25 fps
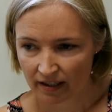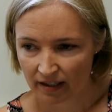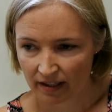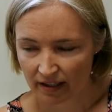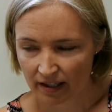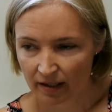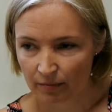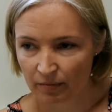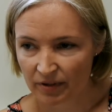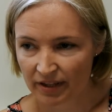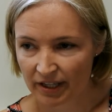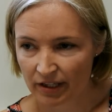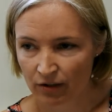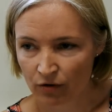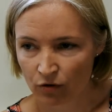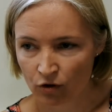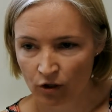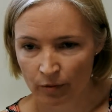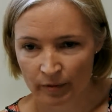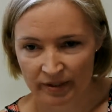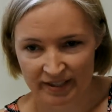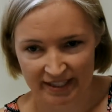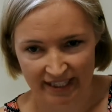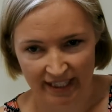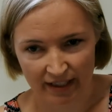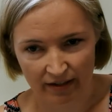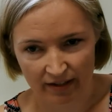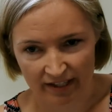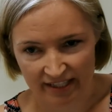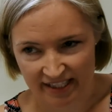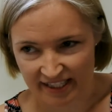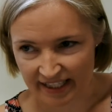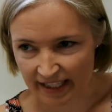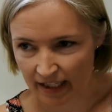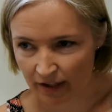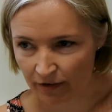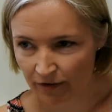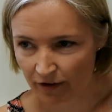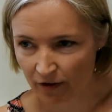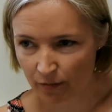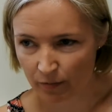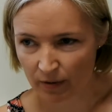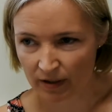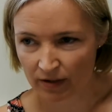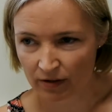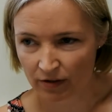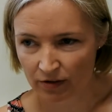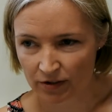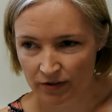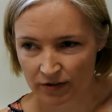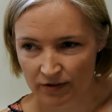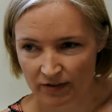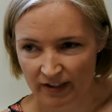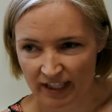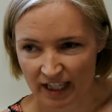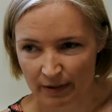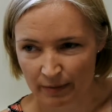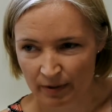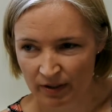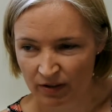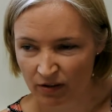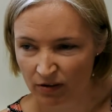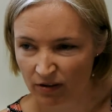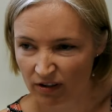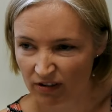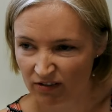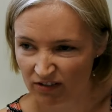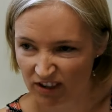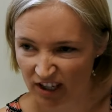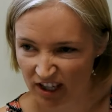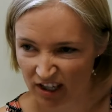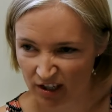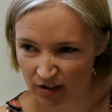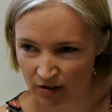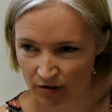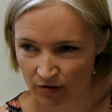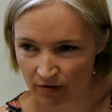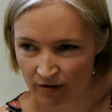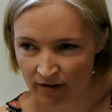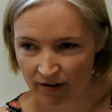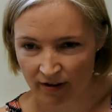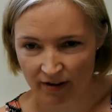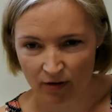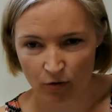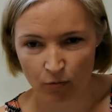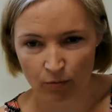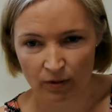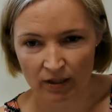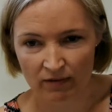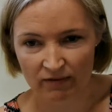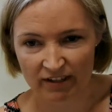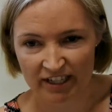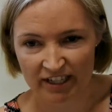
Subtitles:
Within Hoima town itself there's been lots of development on the roads, it's all been